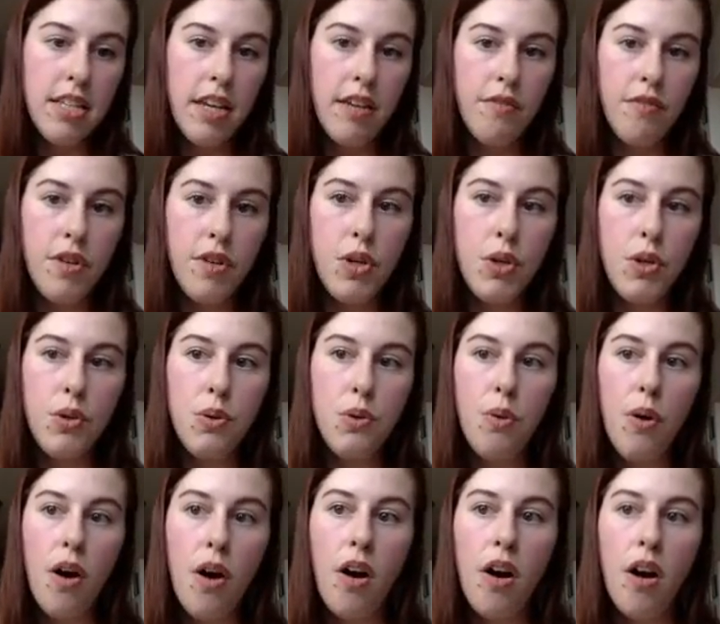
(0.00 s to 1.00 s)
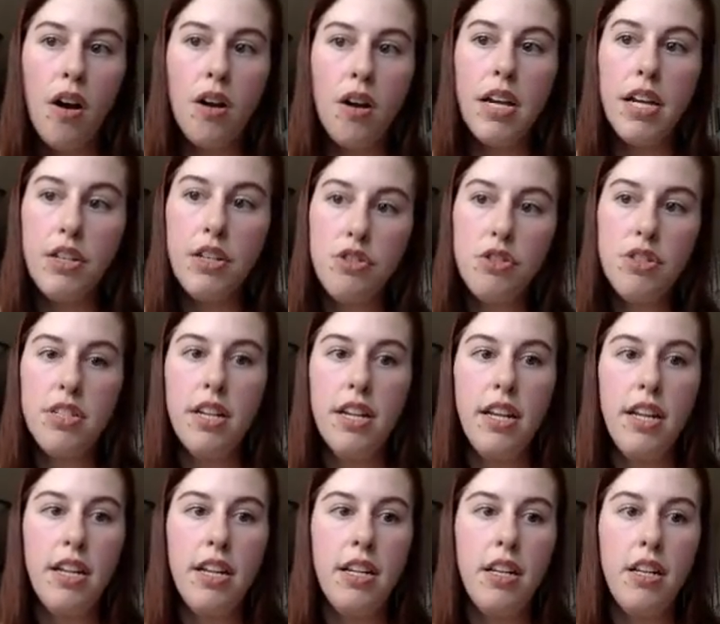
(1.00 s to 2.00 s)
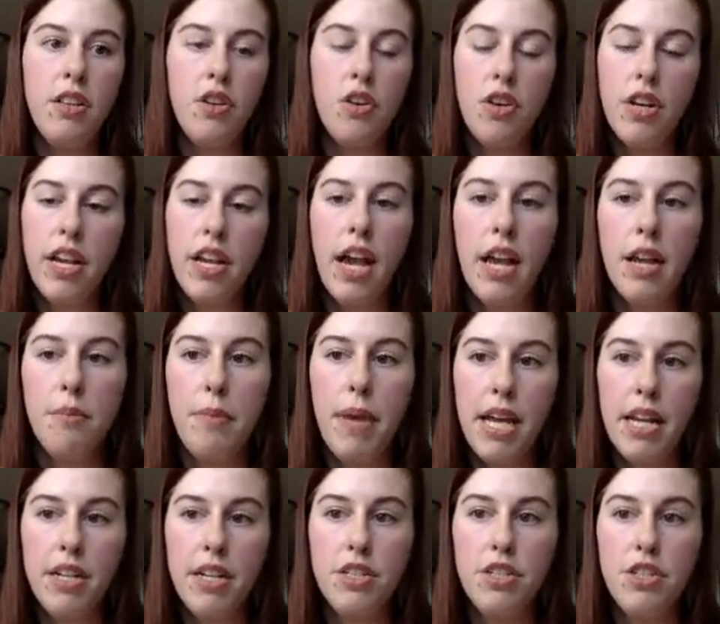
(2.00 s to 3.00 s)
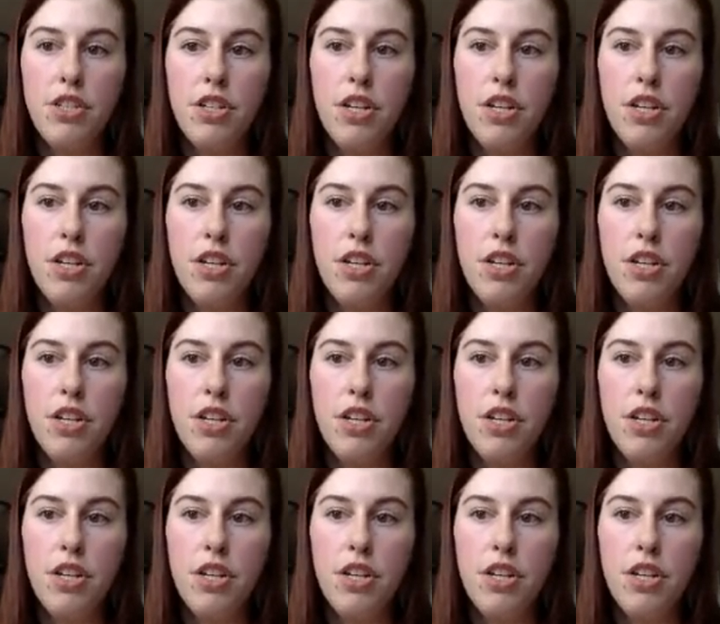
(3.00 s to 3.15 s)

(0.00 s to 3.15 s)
if you are interested in learning how to manage